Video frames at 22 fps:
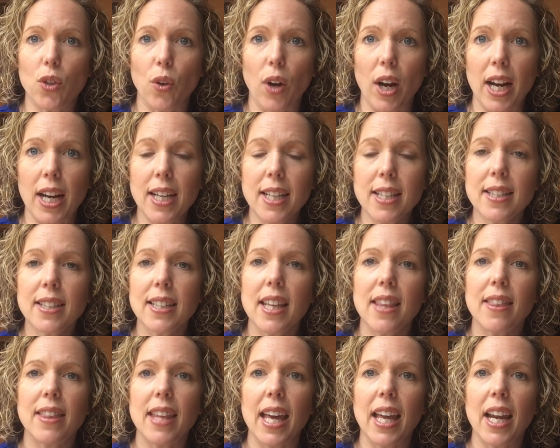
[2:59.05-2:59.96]
grains,
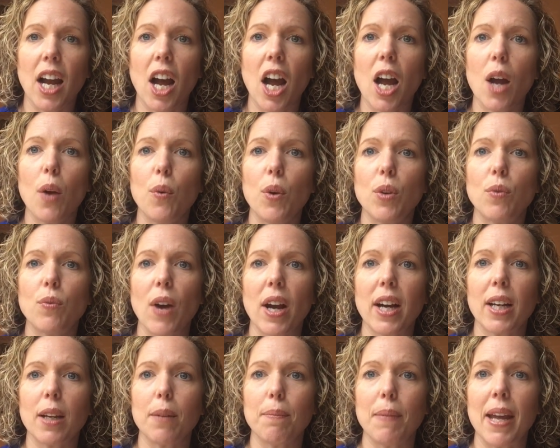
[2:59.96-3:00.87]
then I would
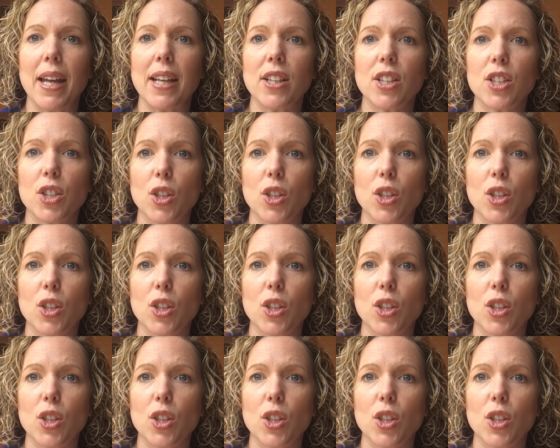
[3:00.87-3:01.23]
recommend